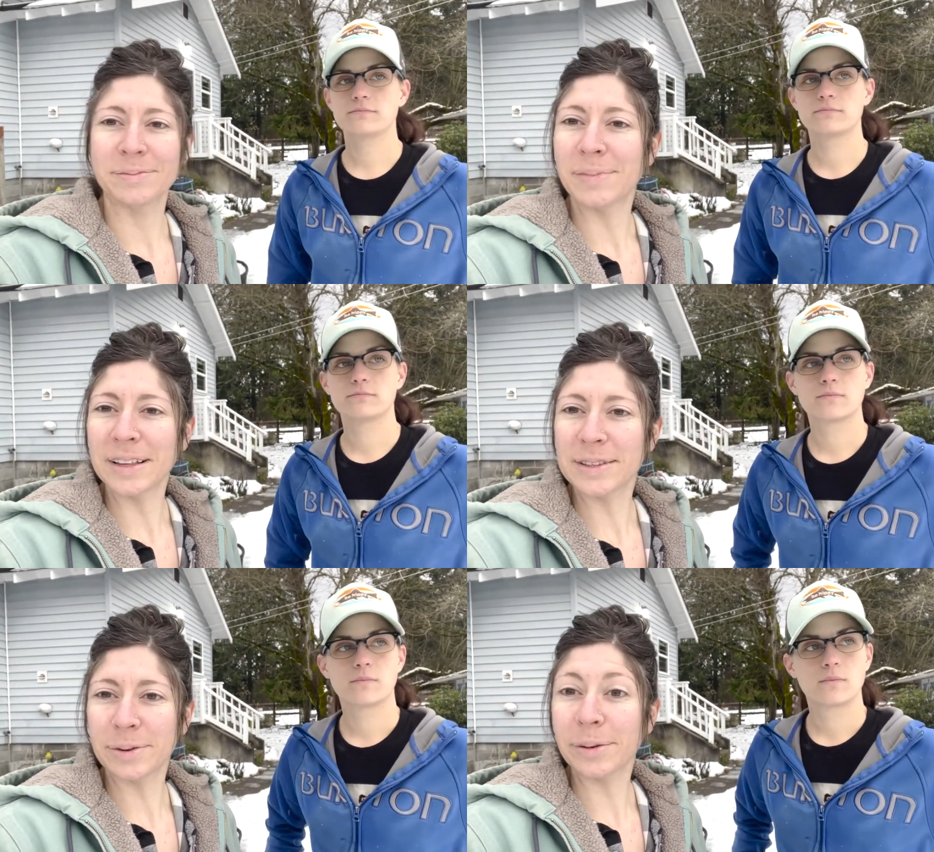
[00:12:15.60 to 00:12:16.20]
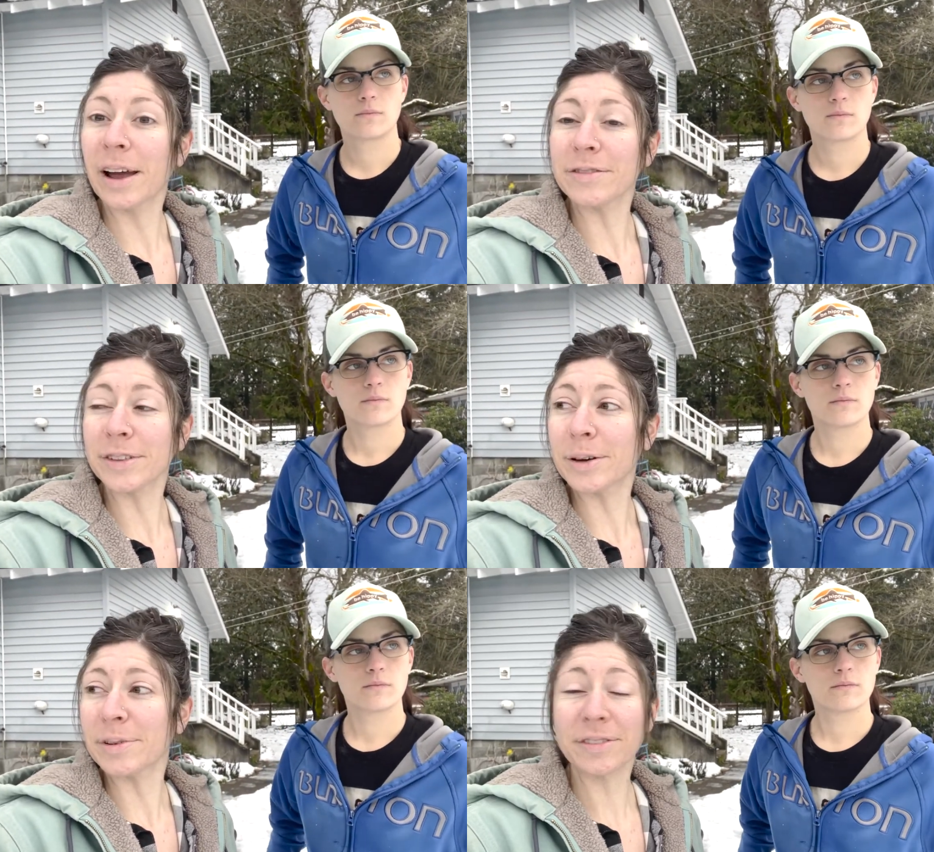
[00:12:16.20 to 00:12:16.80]
Speaker 1: months where we have a
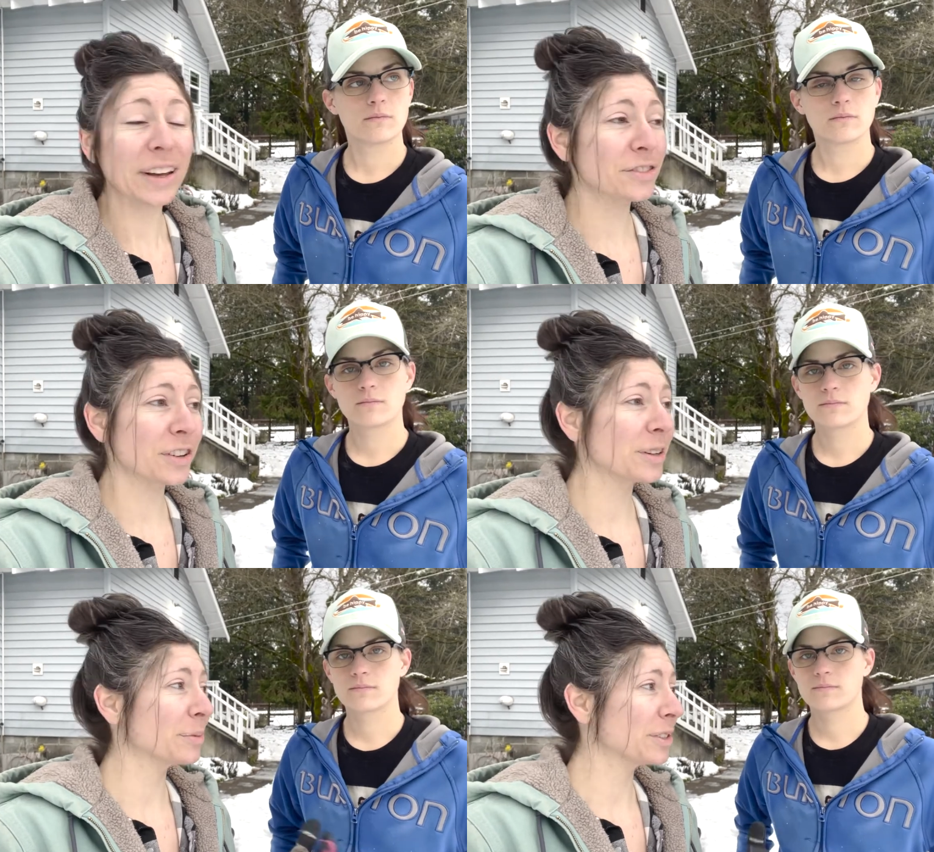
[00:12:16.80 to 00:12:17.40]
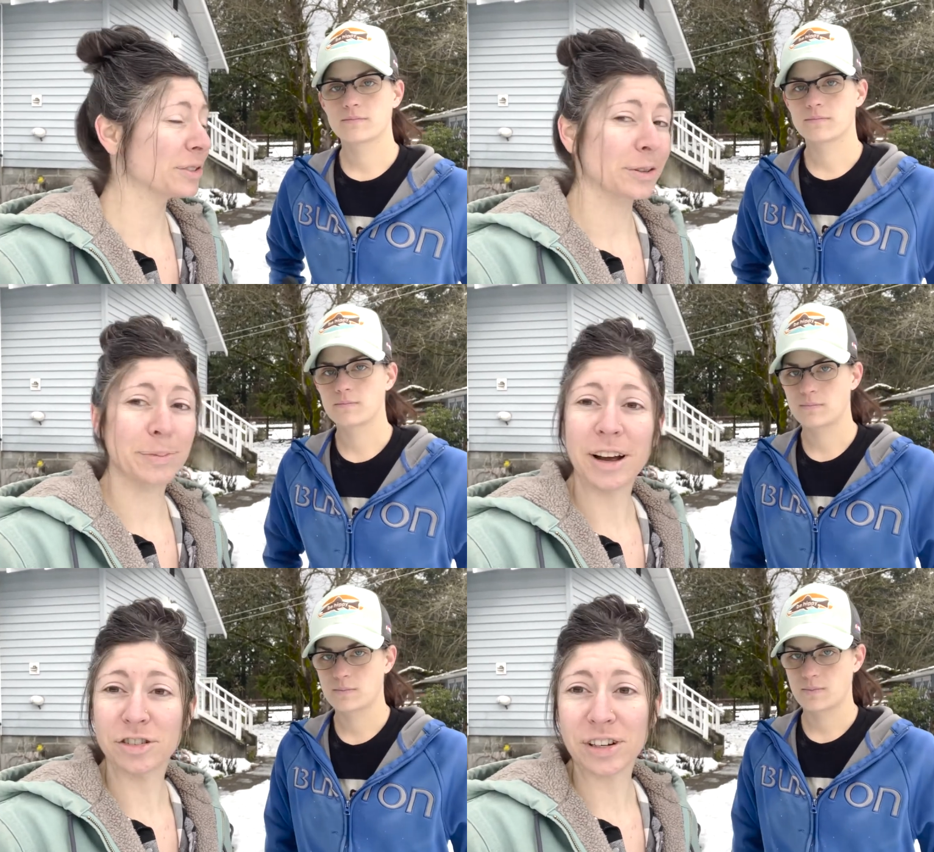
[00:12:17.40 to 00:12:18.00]
little bit of extra, we do some
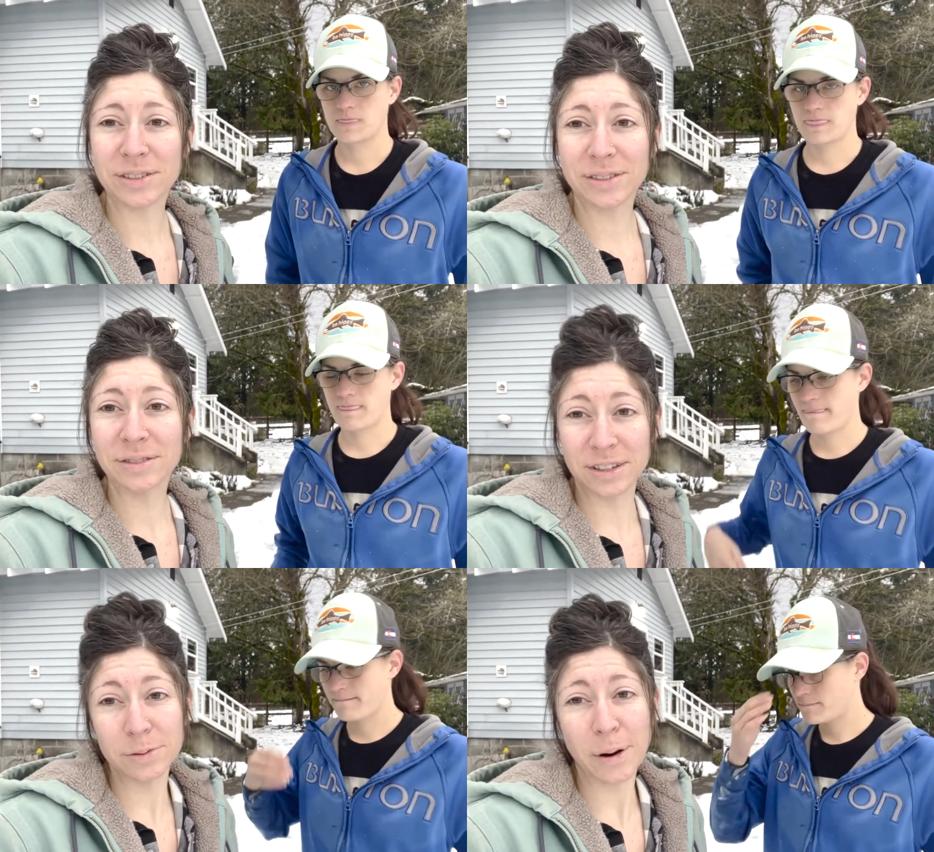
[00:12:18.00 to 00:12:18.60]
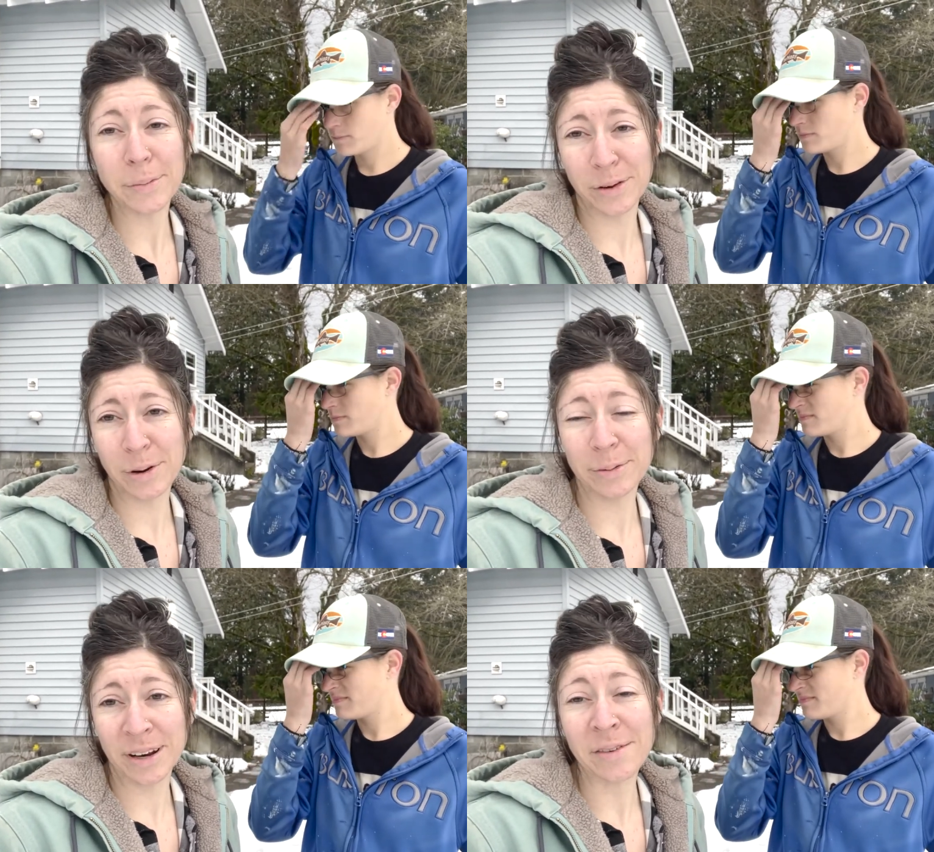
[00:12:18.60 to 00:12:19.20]
projects. This is probably
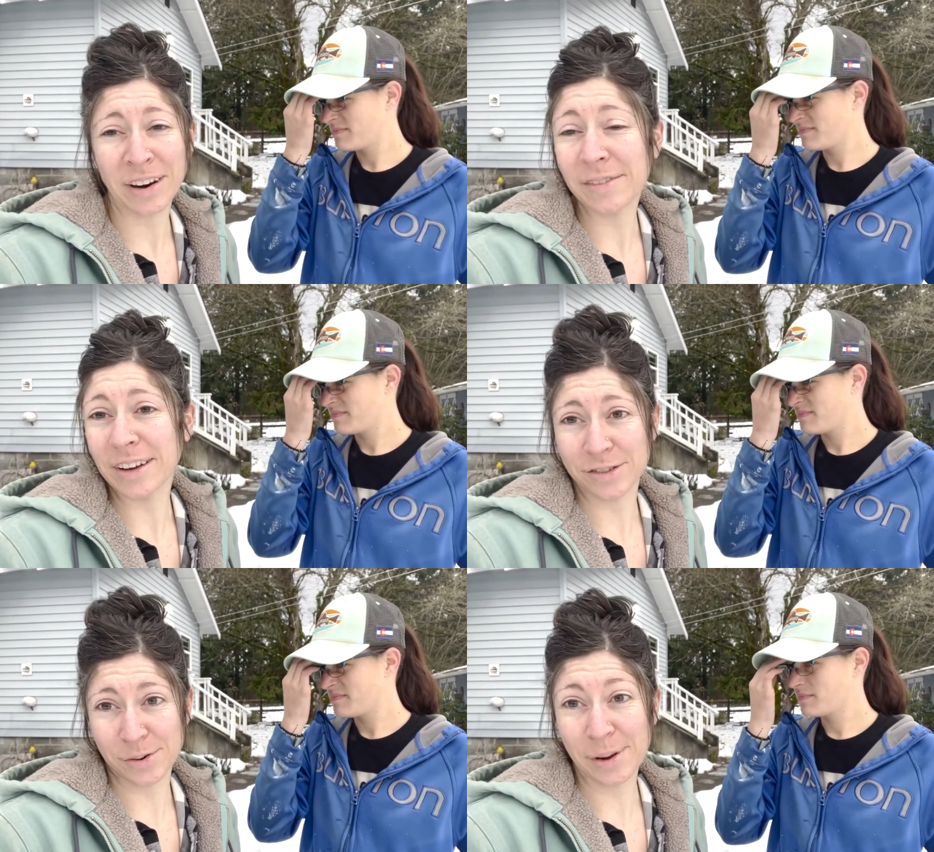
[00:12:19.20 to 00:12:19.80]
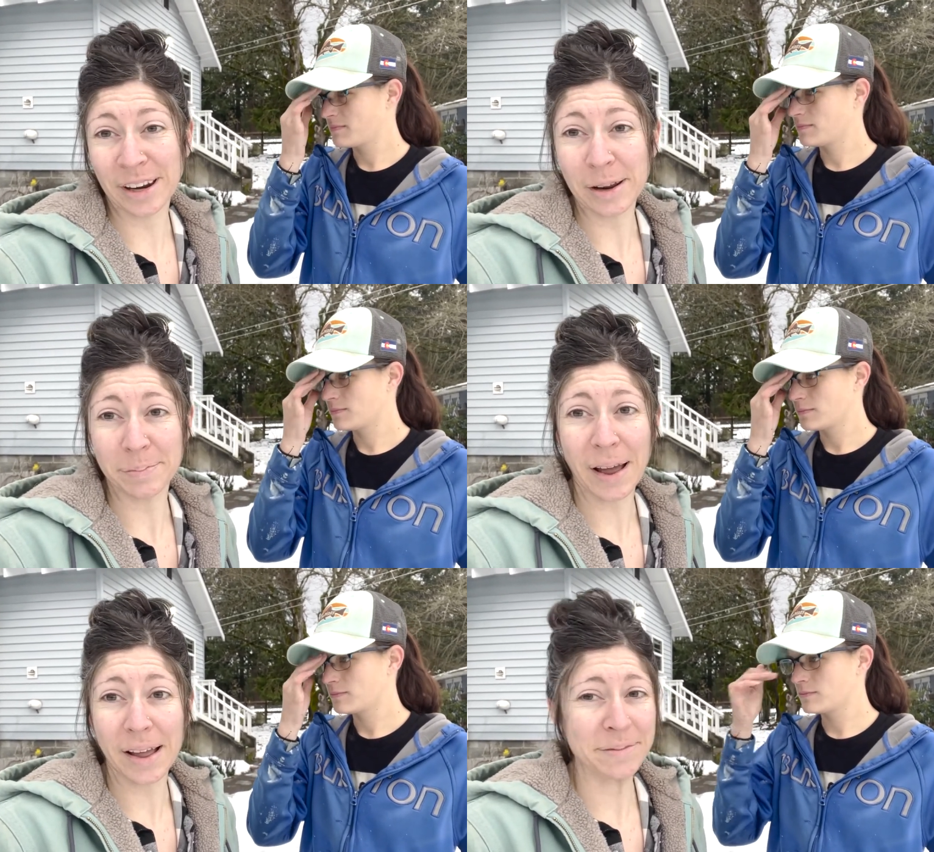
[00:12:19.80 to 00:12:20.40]
why we never have extra money,
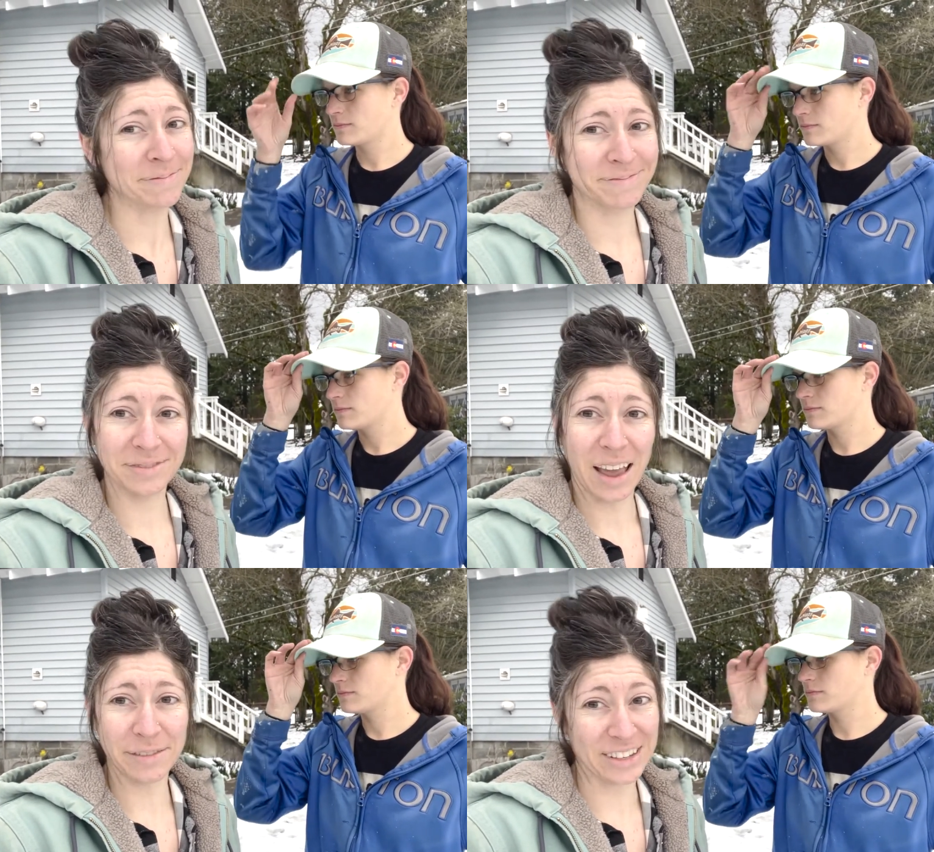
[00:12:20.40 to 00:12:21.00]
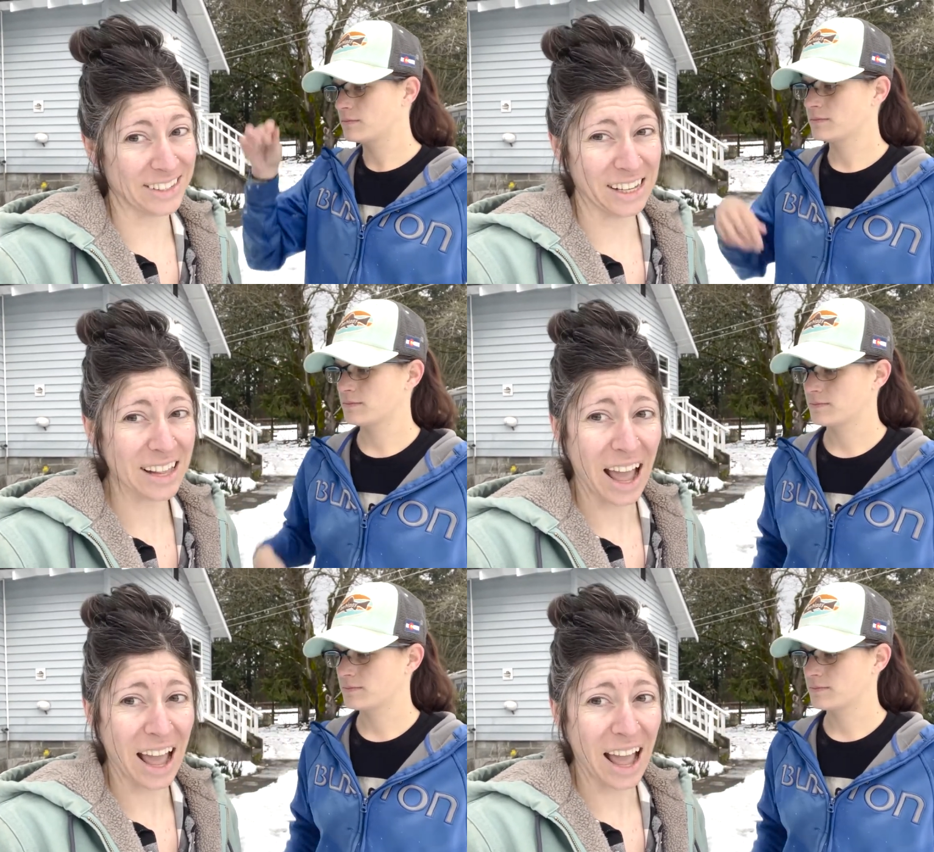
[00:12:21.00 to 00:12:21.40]
but have you seen the